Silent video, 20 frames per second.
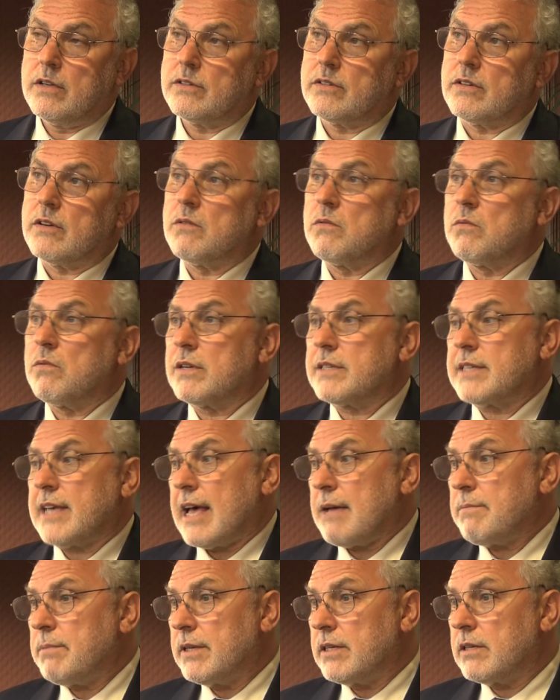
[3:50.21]
So what's
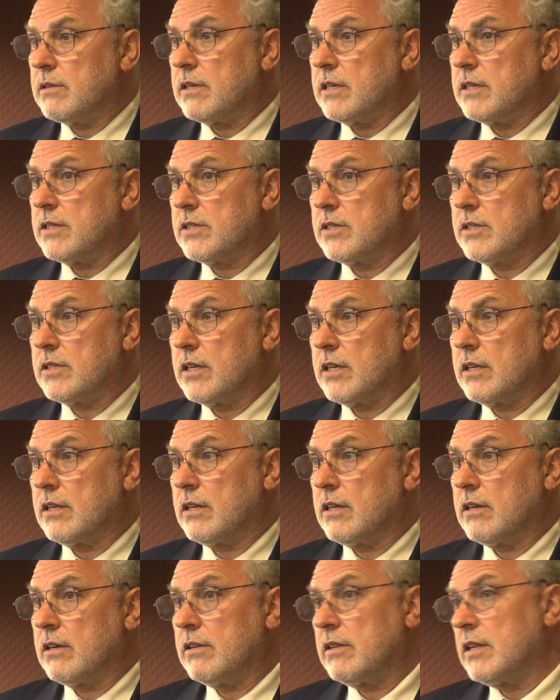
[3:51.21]
happened is
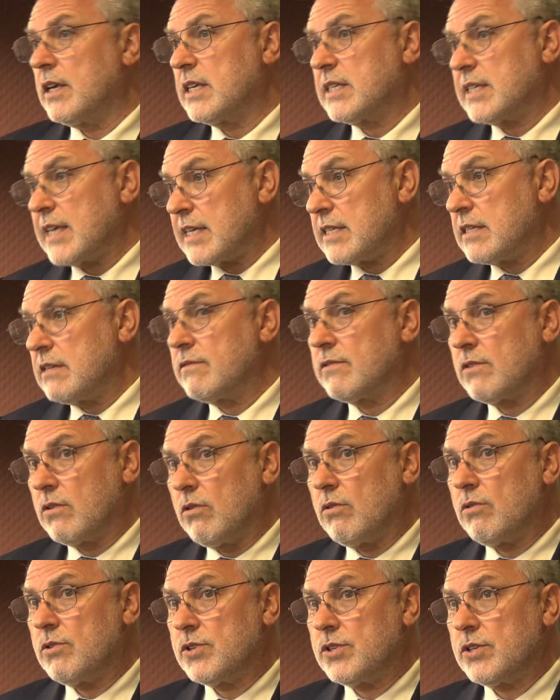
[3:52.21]
that excessive
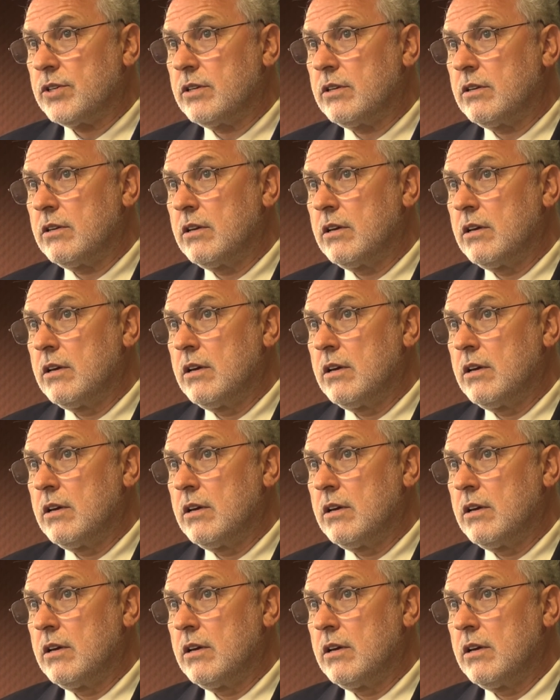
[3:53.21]
caution